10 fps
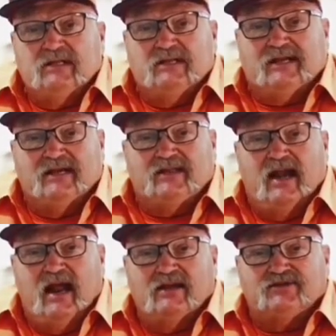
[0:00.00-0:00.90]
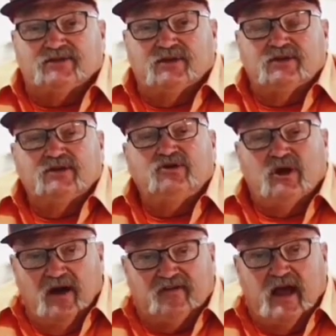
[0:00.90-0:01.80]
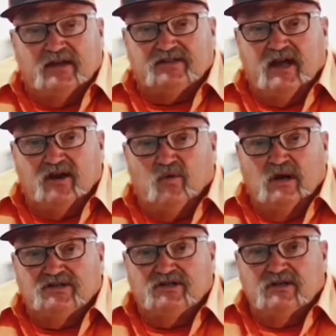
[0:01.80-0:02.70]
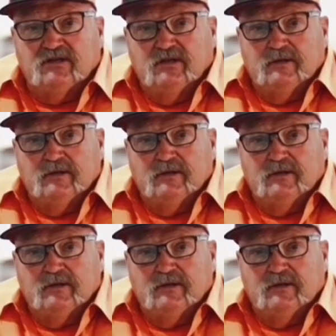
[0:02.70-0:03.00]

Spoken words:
To get that answer, you have to ask that question.